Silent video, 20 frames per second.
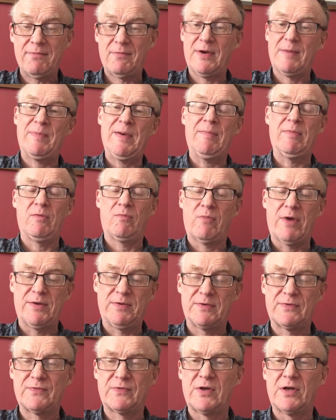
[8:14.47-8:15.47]
where people
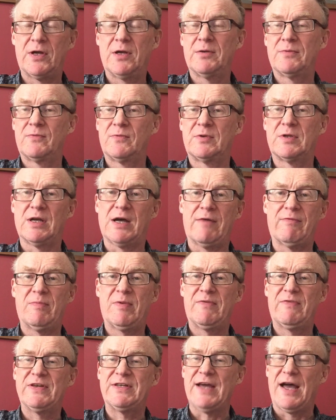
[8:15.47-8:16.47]
went to have a bit
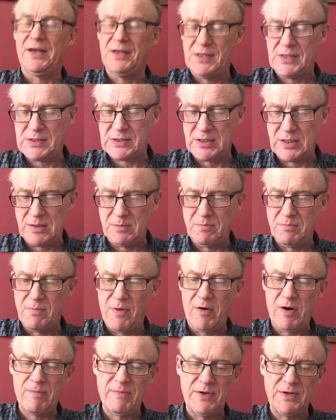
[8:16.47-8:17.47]
of a dance and
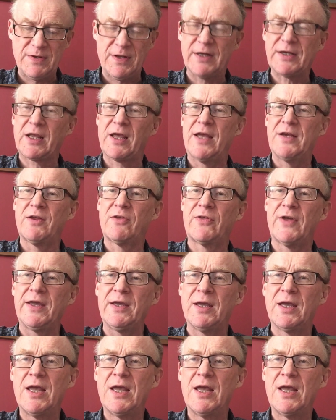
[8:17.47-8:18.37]
merriment, that kind of thing.